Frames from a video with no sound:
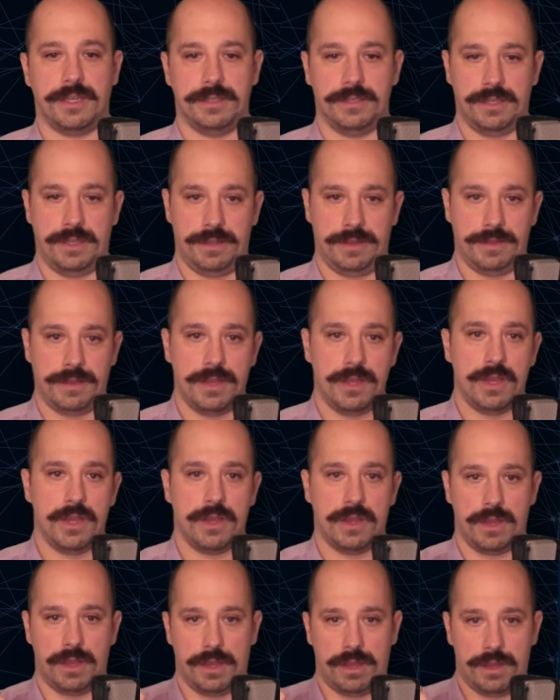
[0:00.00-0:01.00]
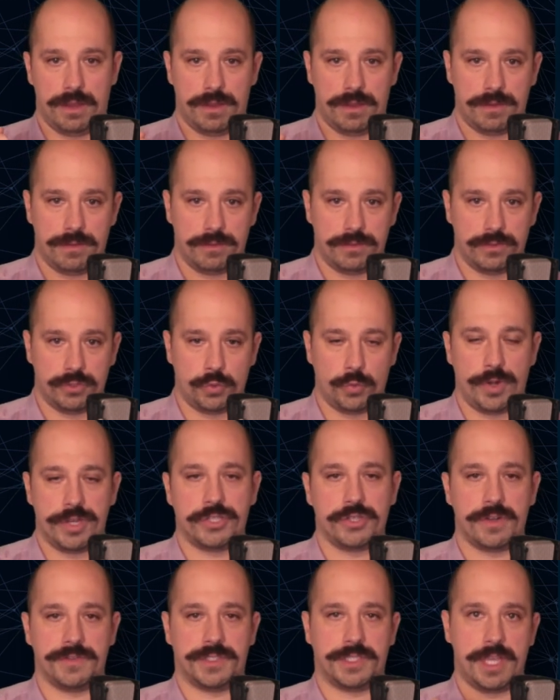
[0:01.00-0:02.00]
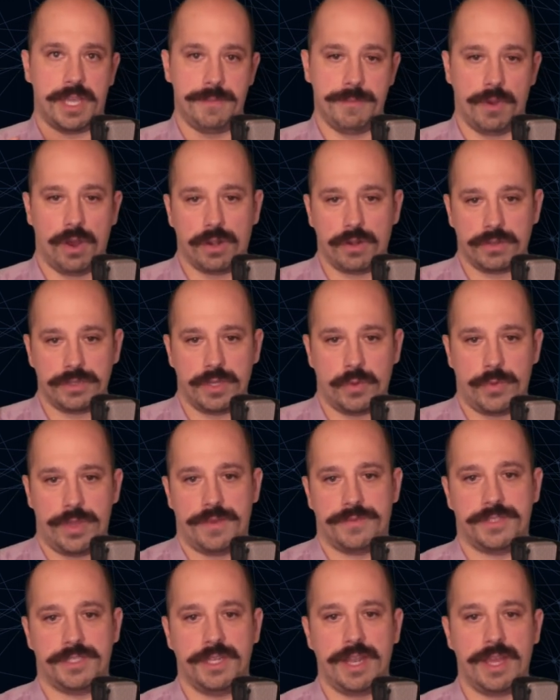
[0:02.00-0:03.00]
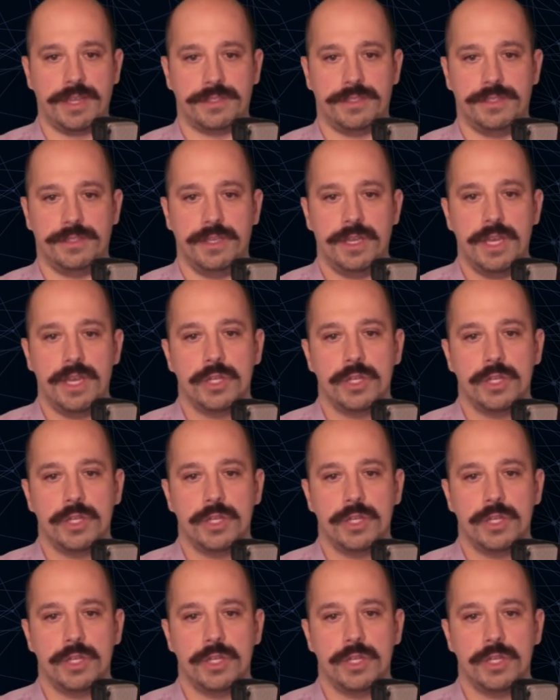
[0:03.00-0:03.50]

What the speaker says: the duration of stay model that we have selected